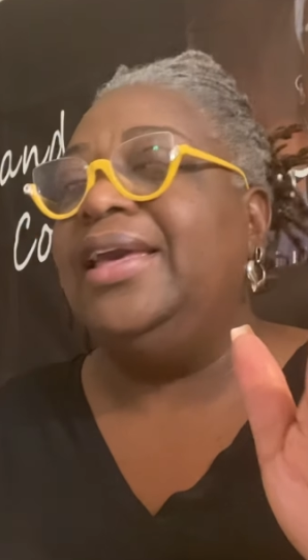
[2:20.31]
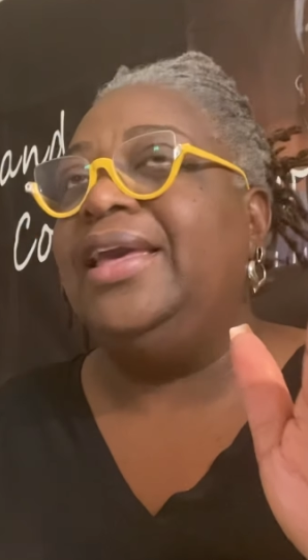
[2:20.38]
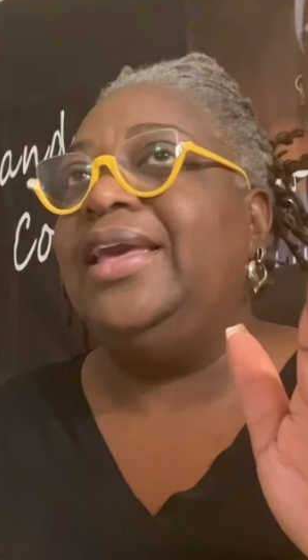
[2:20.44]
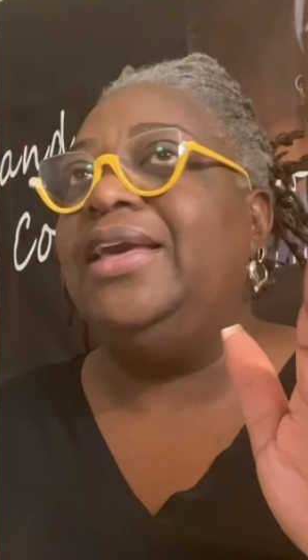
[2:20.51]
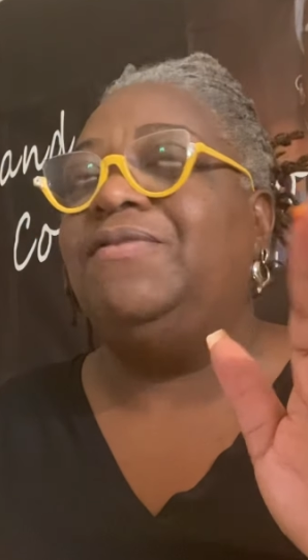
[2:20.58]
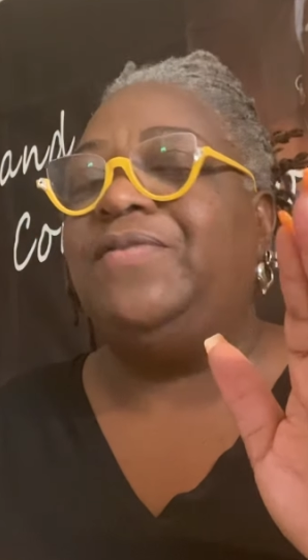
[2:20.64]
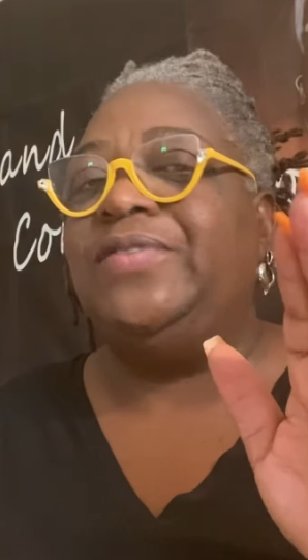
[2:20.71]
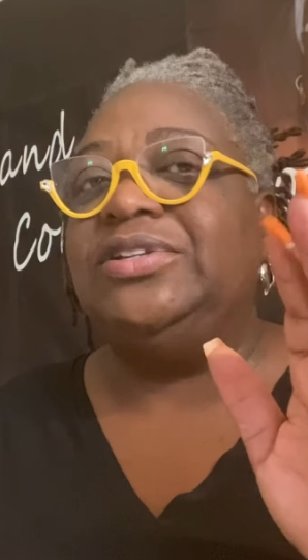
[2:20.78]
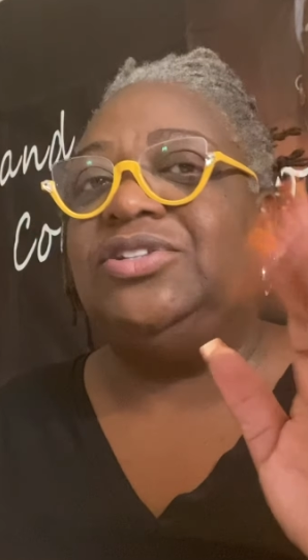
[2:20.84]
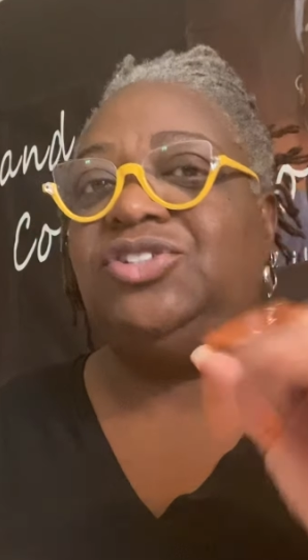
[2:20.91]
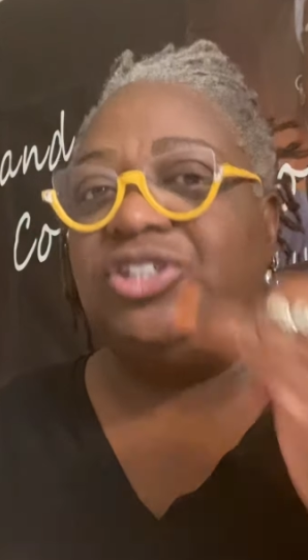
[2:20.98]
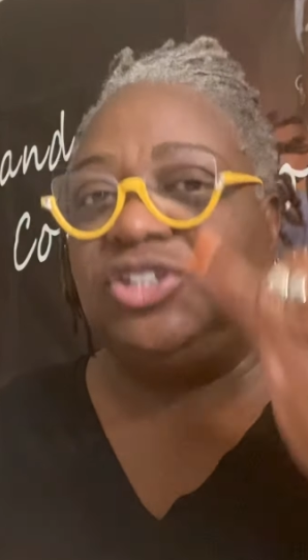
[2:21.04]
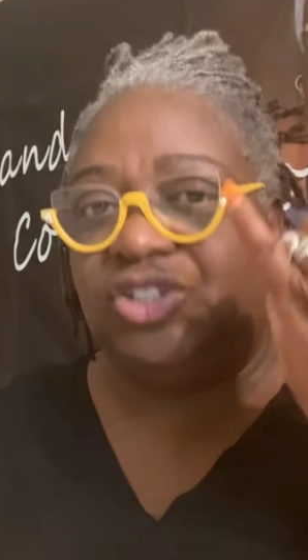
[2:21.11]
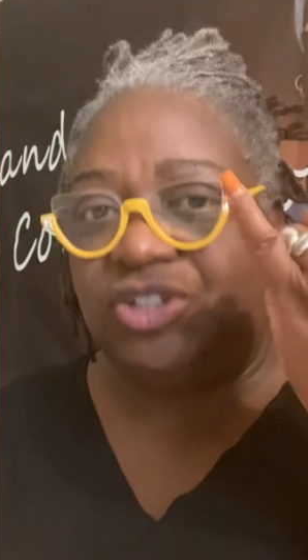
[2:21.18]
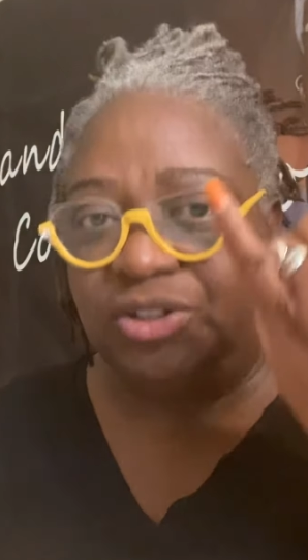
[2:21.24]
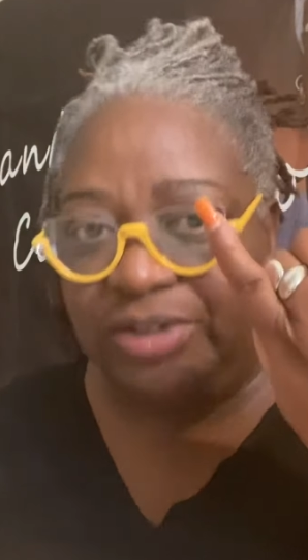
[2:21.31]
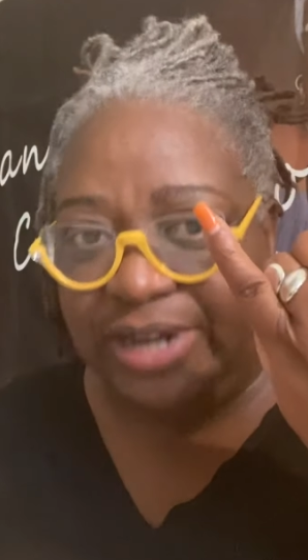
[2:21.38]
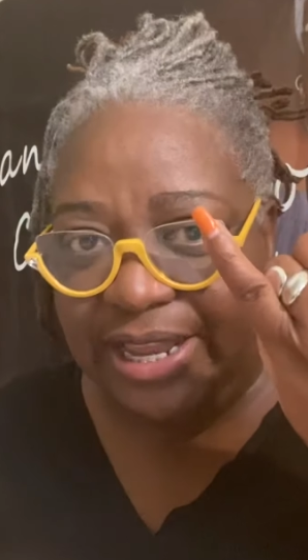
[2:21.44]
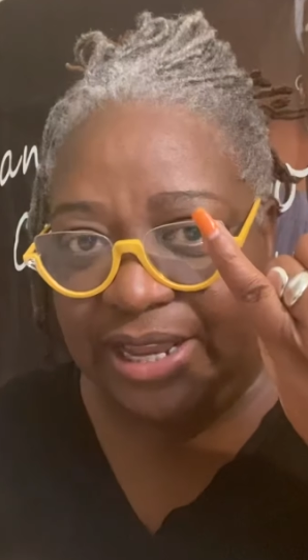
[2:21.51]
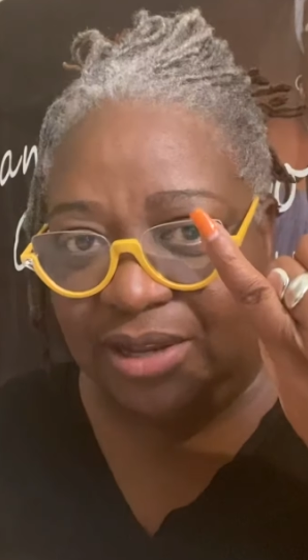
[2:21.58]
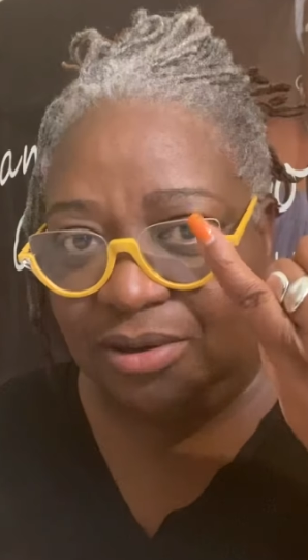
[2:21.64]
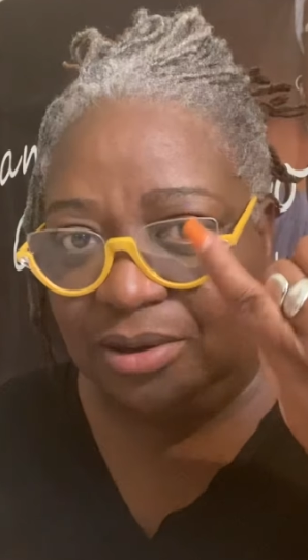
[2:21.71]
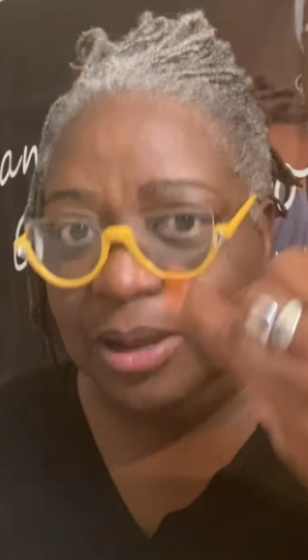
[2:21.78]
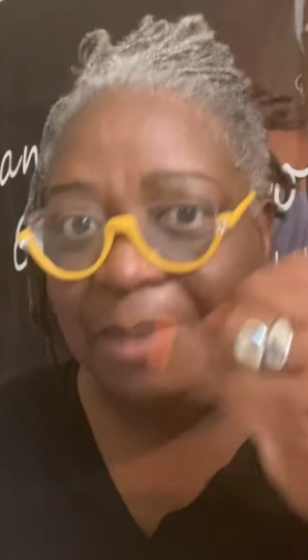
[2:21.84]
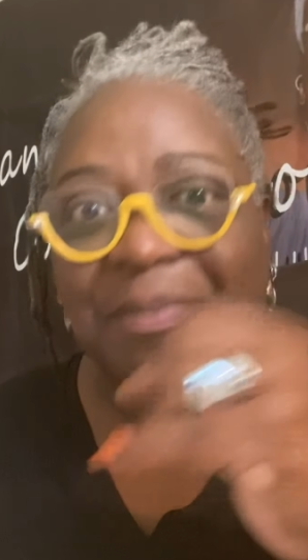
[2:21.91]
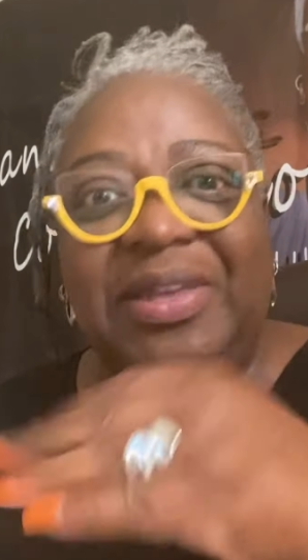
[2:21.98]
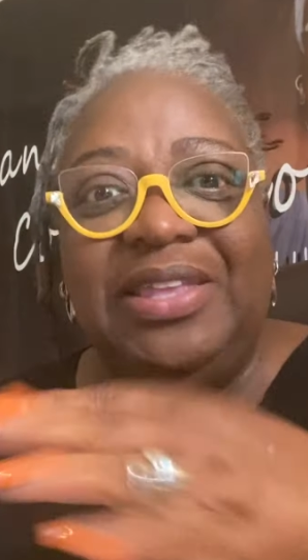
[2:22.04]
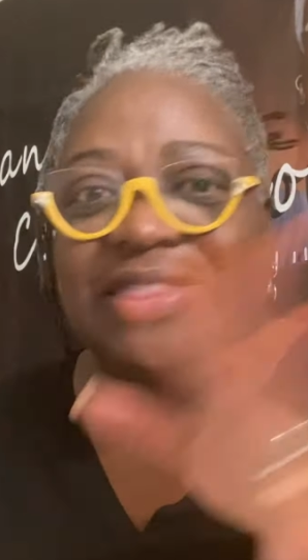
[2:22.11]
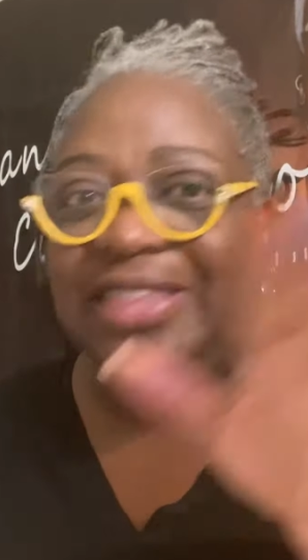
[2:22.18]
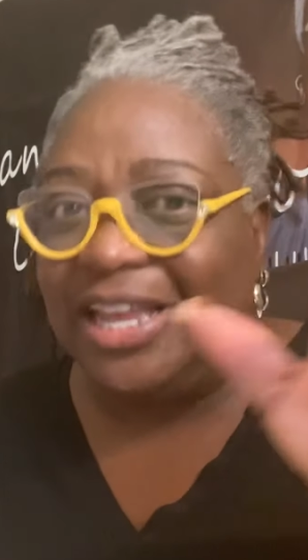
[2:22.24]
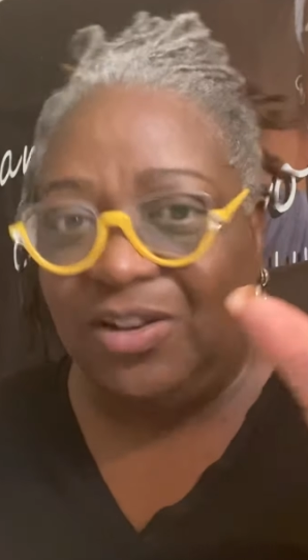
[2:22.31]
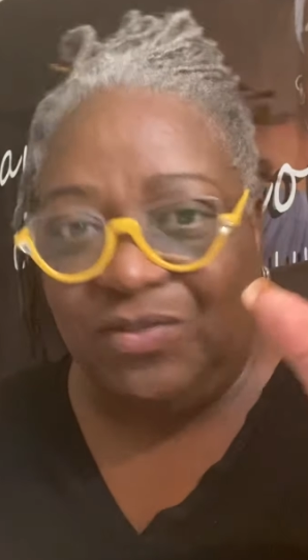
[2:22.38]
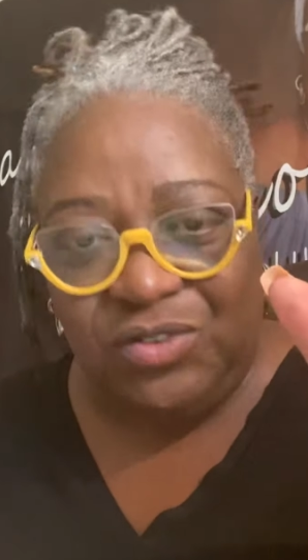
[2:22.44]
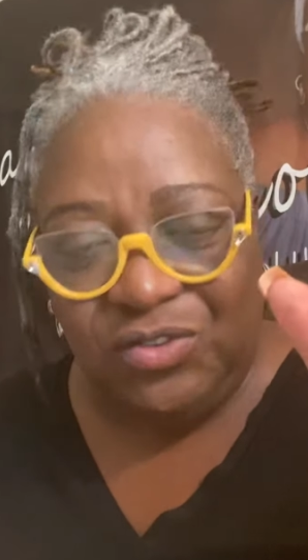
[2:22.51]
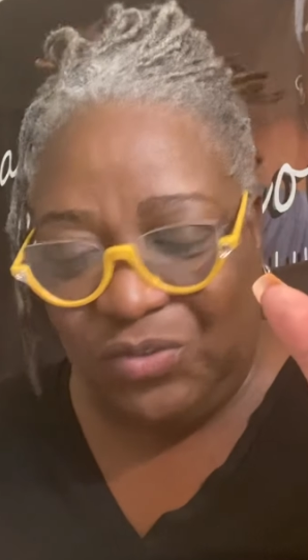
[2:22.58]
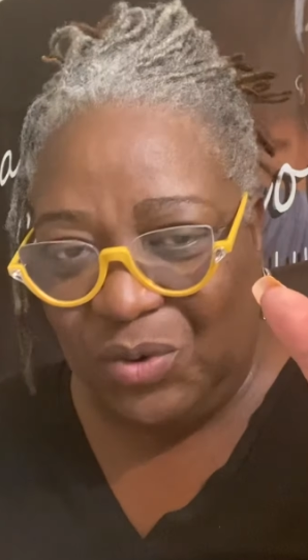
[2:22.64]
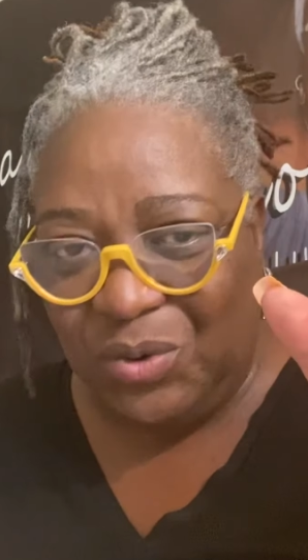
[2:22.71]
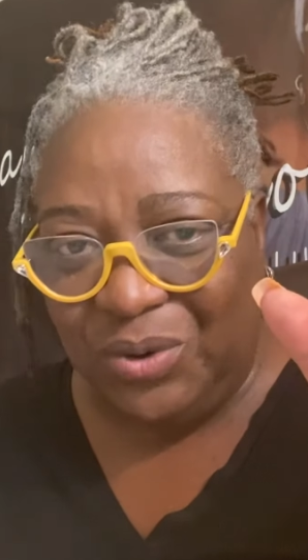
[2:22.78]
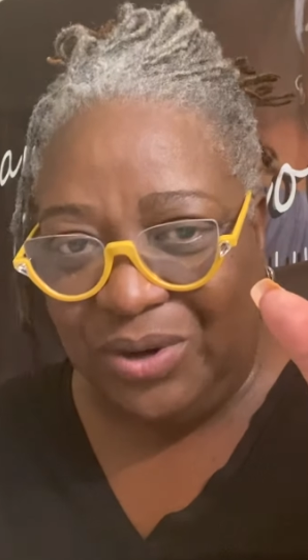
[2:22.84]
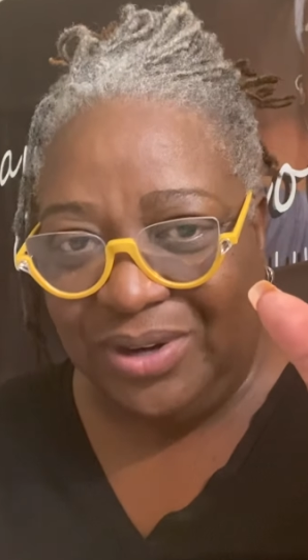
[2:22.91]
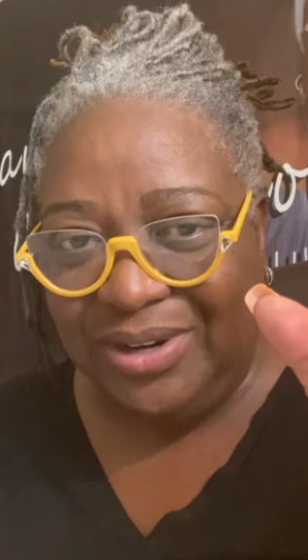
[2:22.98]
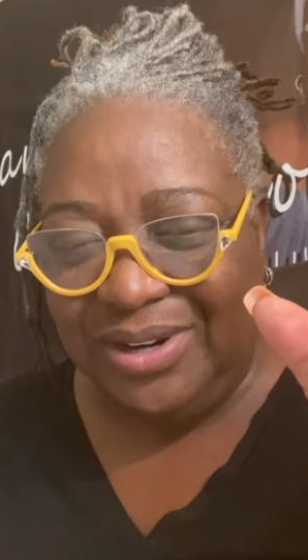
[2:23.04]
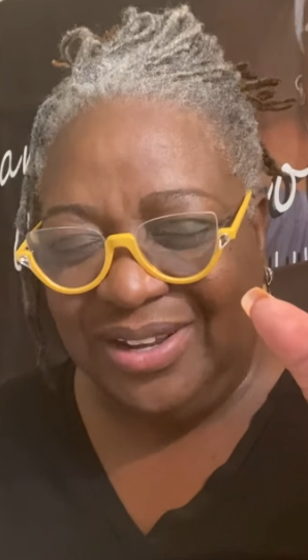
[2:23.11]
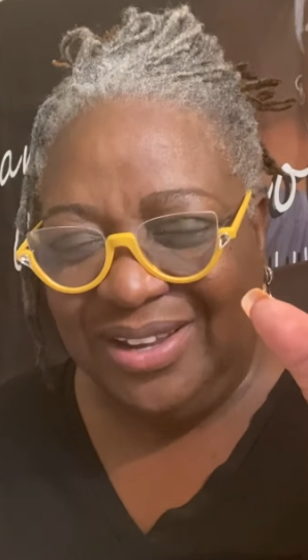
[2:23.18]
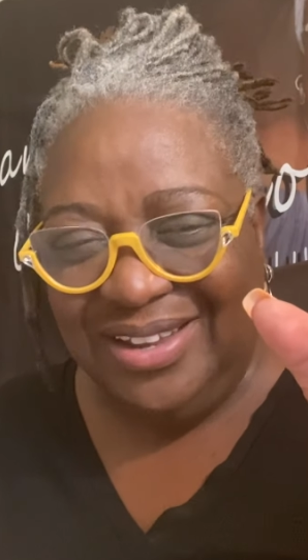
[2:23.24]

if it's just your nail. Be thankful for it.